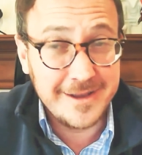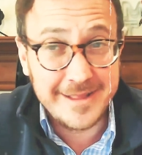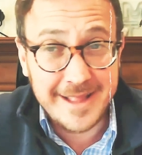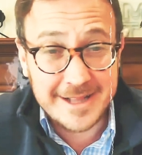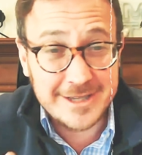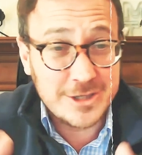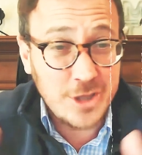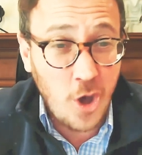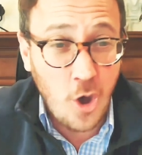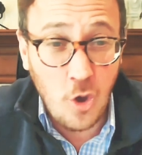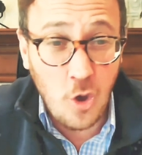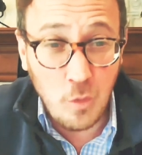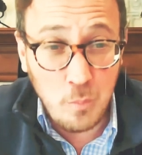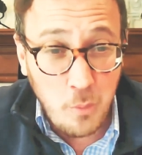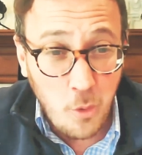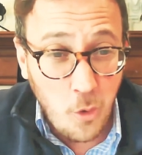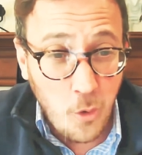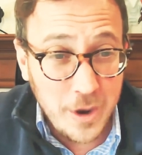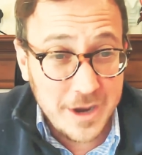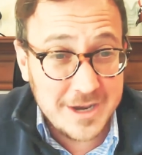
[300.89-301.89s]
It's the whole
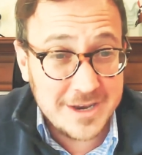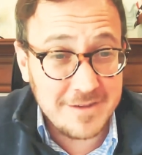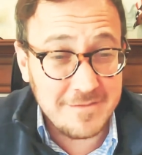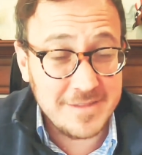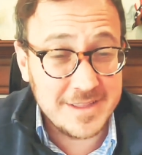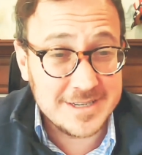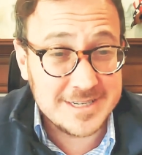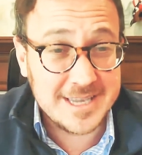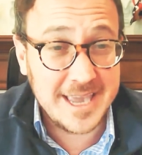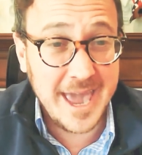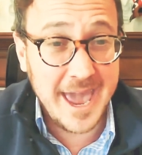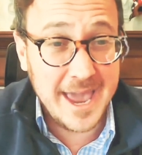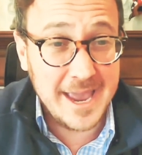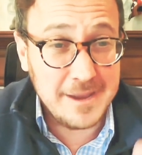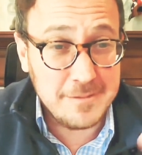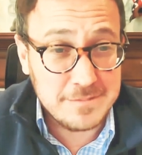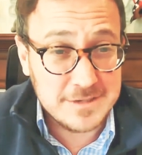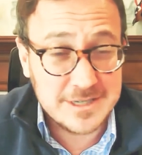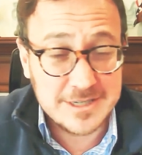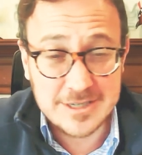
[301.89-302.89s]
point of this
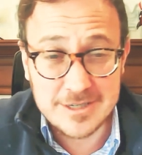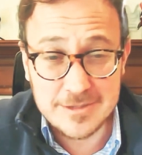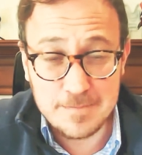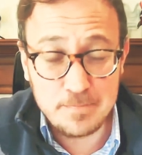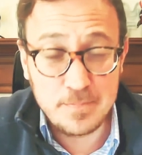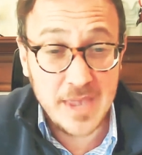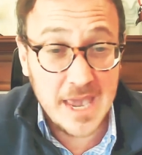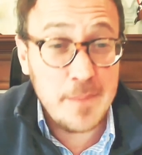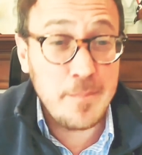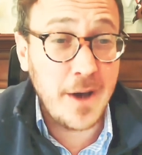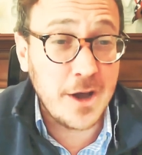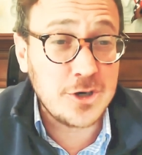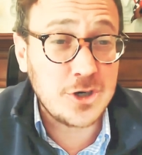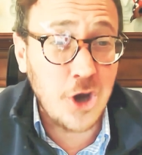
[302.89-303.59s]
case. Keep on